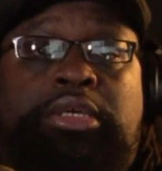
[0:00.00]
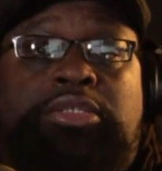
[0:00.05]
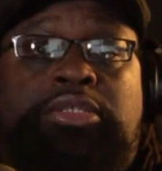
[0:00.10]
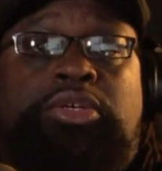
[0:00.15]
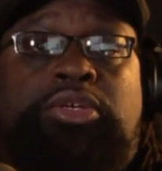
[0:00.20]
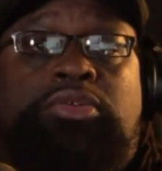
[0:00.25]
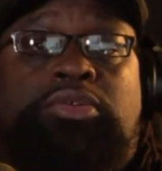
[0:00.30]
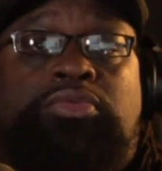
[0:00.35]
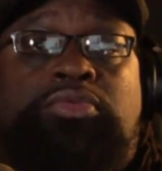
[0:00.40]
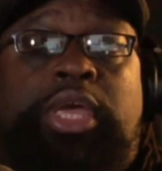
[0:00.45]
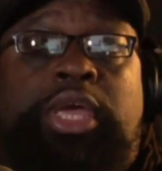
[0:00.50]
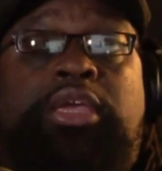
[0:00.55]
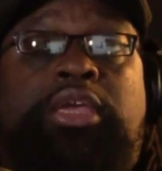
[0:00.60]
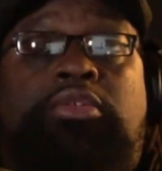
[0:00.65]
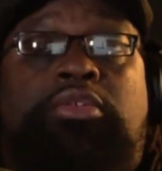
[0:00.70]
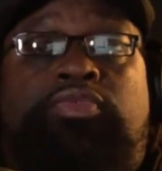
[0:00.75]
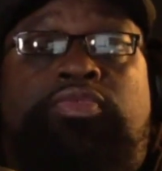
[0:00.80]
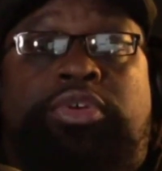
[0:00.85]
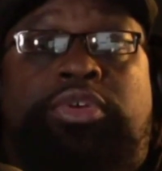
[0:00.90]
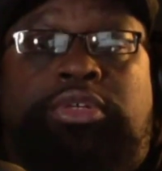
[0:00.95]
So
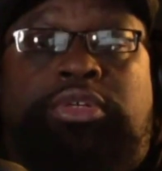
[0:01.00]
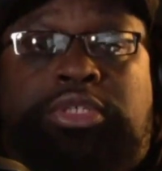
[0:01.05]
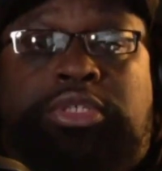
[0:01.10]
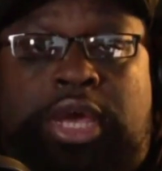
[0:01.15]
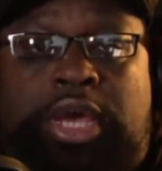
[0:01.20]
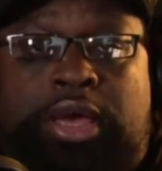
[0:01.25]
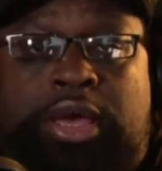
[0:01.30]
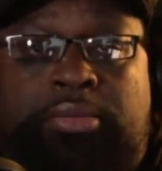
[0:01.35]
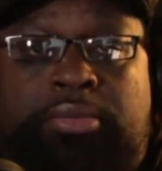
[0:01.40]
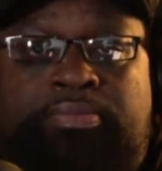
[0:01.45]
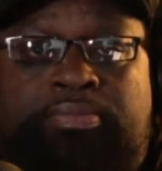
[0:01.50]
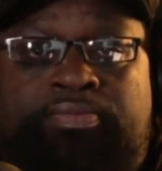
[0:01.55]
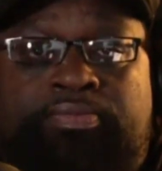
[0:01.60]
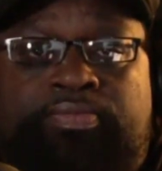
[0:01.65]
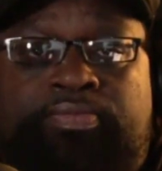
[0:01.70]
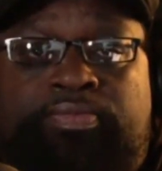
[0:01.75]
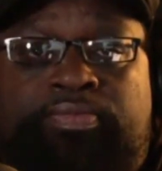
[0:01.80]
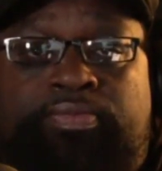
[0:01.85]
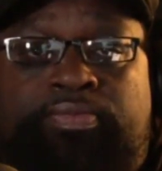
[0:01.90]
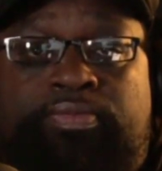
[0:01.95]
thank you for your time.
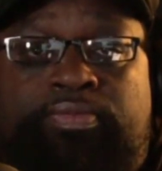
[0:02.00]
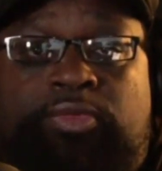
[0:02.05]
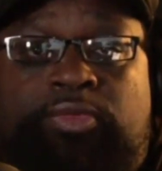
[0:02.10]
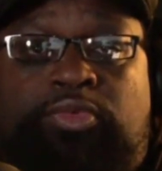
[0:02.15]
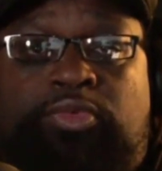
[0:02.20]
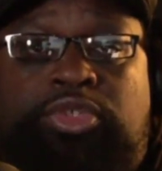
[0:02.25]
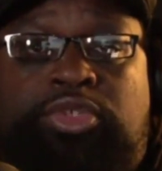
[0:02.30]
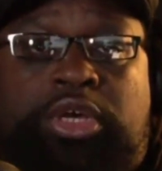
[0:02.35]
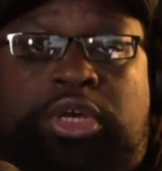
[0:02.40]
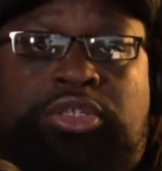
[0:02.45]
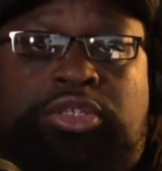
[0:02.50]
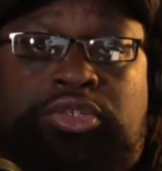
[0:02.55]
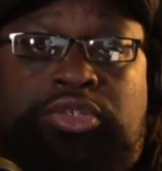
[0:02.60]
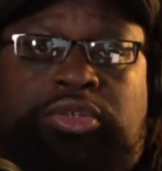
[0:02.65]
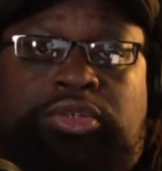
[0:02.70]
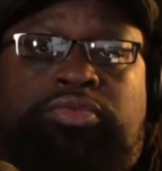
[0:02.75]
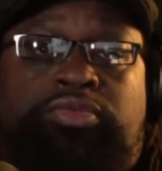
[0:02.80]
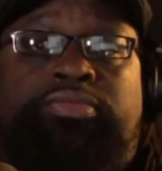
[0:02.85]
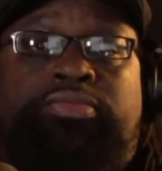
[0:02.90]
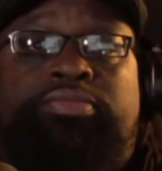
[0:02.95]
We'll talk to you
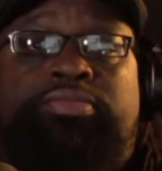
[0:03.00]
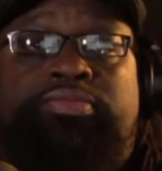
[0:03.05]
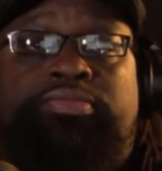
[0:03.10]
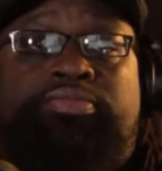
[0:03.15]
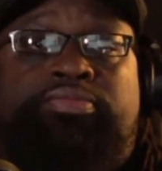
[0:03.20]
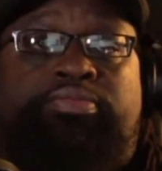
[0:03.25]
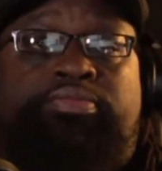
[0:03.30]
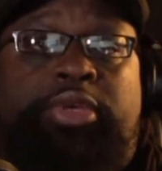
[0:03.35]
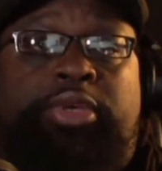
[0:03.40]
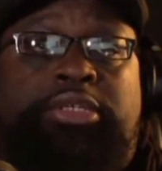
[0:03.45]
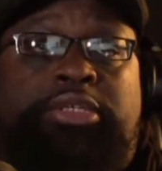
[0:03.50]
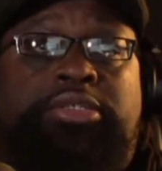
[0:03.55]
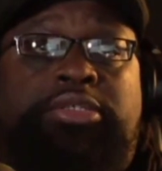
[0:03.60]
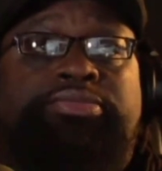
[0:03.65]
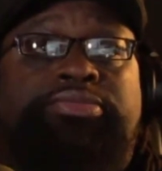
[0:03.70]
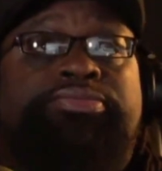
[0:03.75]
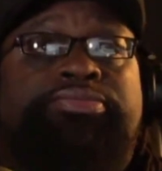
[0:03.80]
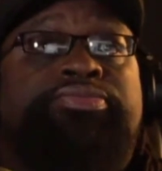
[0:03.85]
soon. Peace.